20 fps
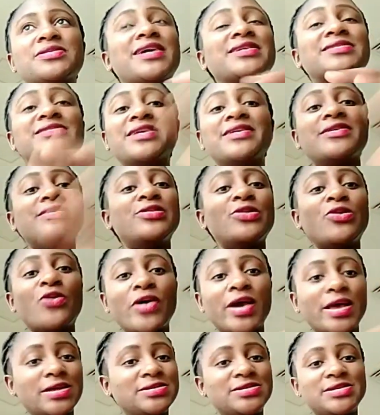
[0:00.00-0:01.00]
That's the
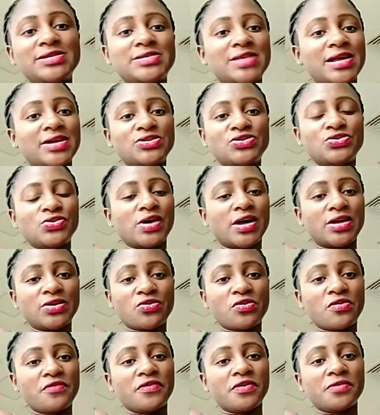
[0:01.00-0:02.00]
longest distance you can
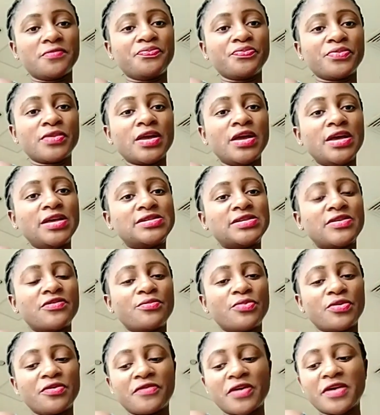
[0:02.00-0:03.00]
cover, is
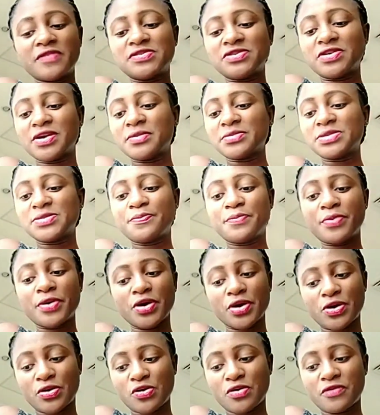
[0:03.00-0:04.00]
7.5 dirhams
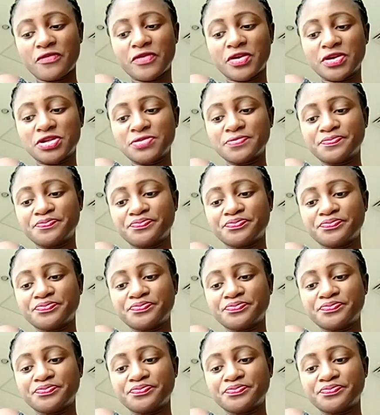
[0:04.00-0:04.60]
per coverage.